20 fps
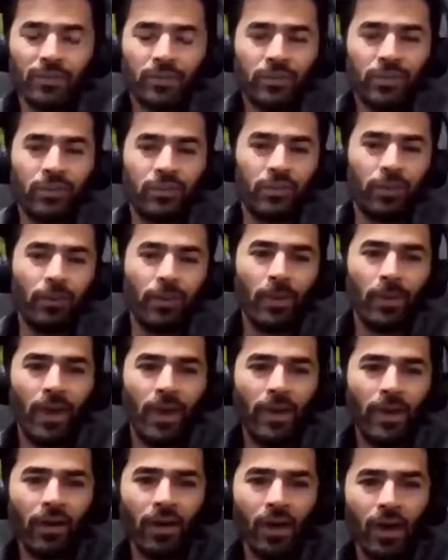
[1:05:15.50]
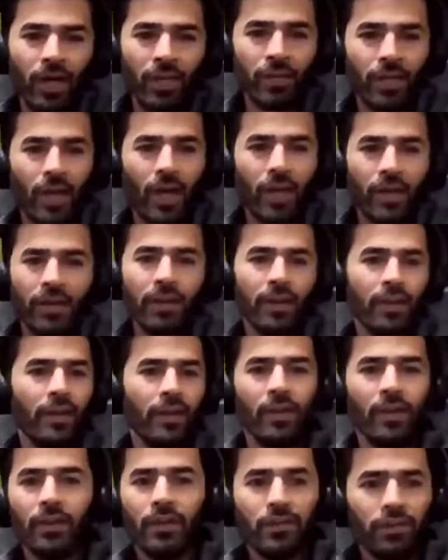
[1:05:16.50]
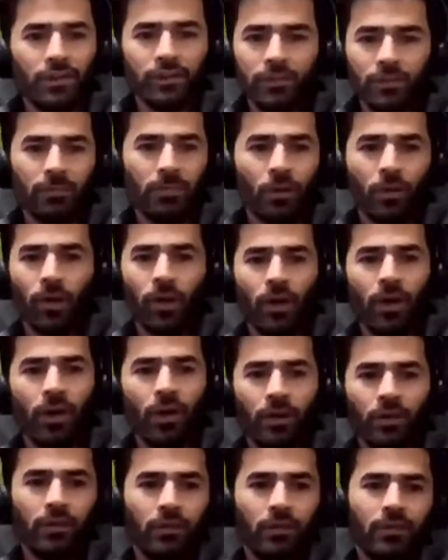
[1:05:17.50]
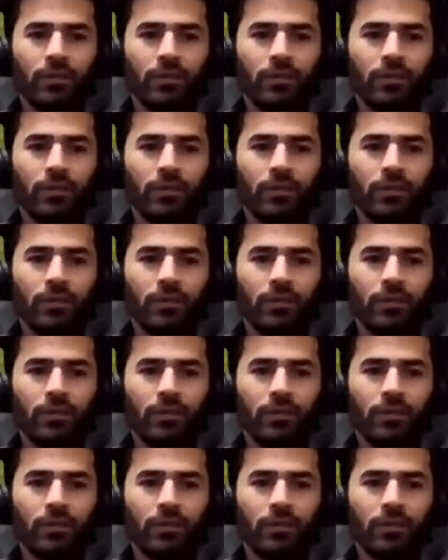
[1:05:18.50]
if it's a simple lender like that, there isn't more,